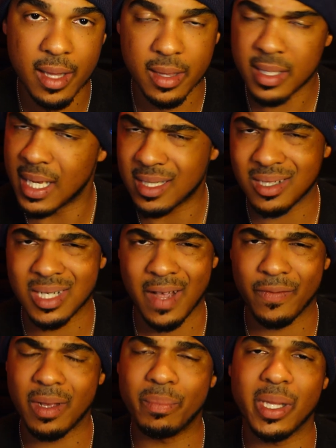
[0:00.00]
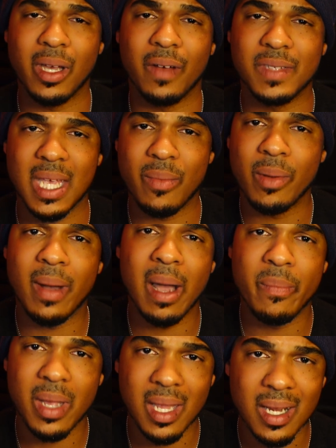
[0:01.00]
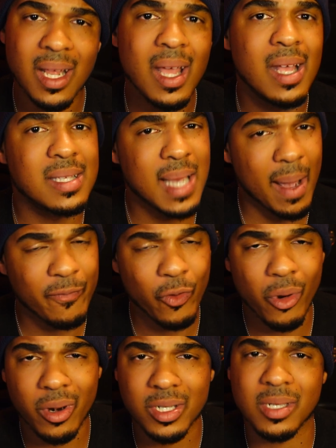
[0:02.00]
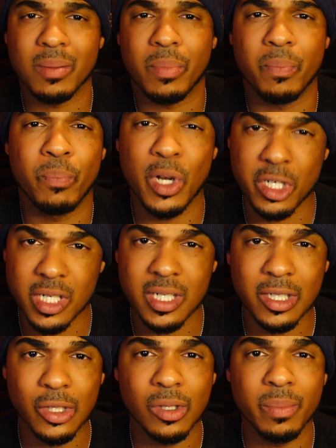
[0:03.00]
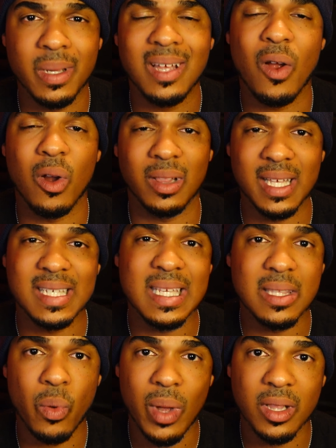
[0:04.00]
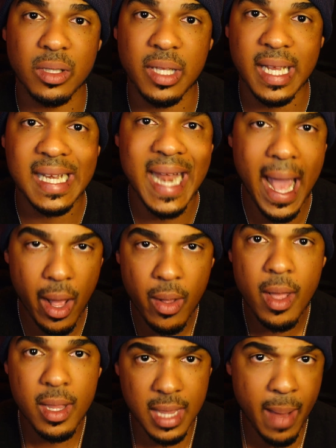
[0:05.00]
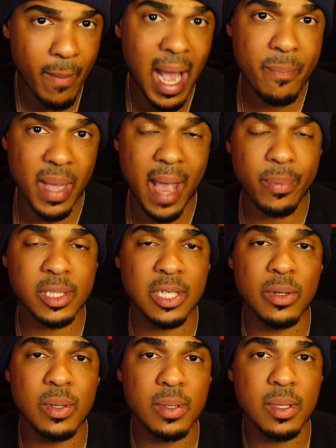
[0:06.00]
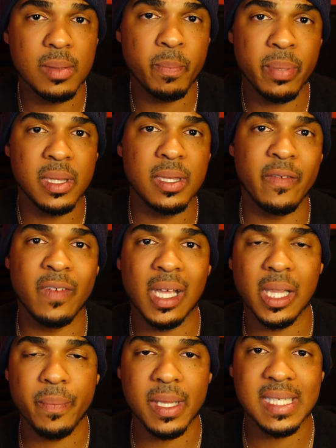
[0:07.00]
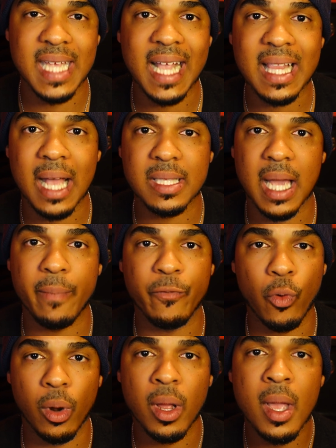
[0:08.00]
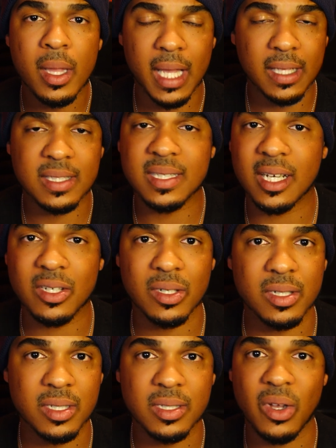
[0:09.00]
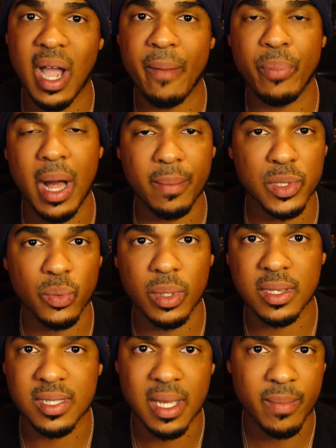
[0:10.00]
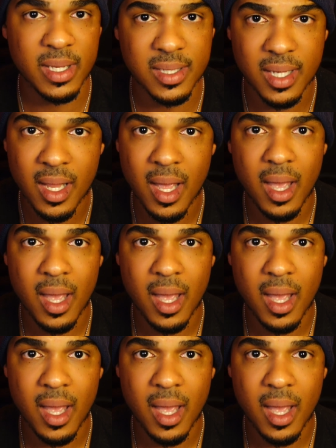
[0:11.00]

The Knicks are definitely a playoff team, in my opinion. Top four is pushing it a little bit, or at least the way they're looking now. They might be able to develop and take that top four. Like the Sixers still have problems with Simmons.